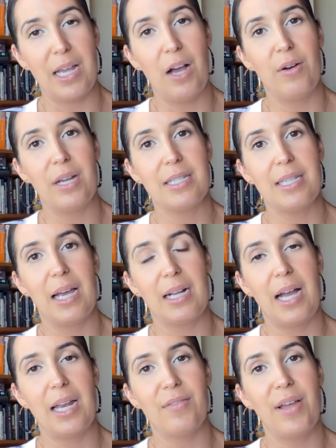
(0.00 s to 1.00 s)
How has that
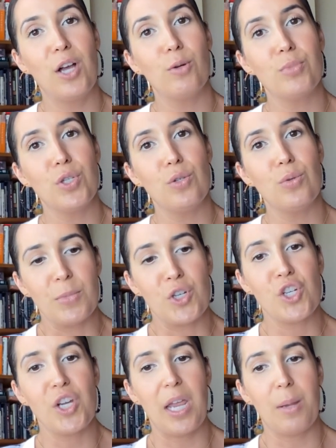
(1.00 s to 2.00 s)
kind of helped you
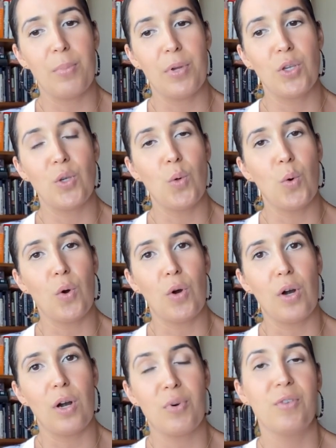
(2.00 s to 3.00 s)
shape
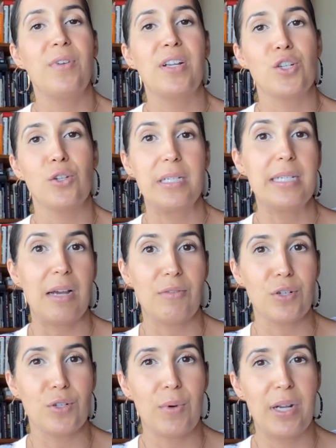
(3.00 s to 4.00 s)
your professional
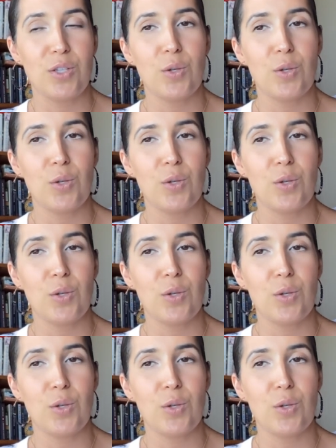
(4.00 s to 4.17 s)
endeavors, right?